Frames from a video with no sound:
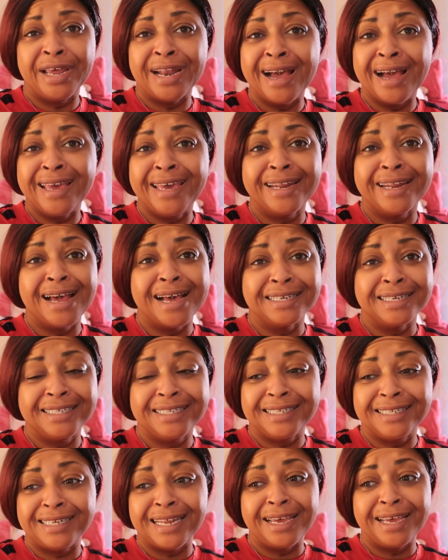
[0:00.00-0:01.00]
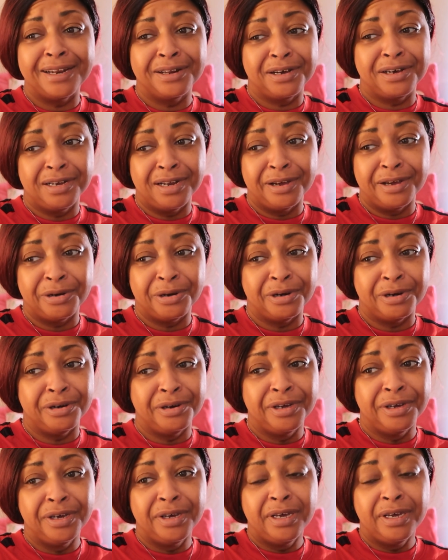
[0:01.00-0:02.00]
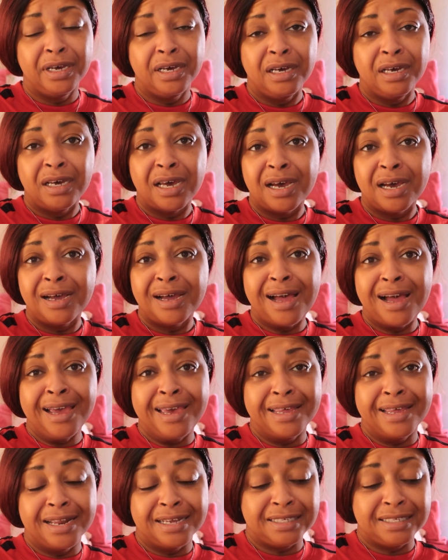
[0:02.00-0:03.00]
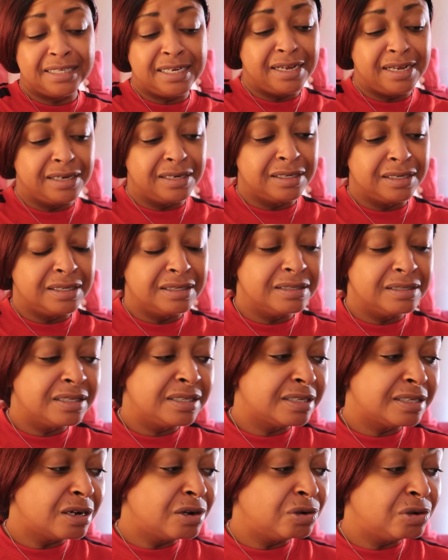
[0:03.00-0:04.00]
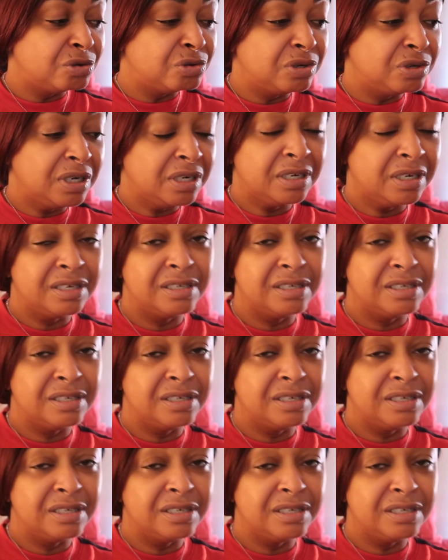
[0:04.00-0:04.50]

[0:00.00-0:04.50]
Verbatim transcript: and I cannot stand clutter. I cannot stand it. So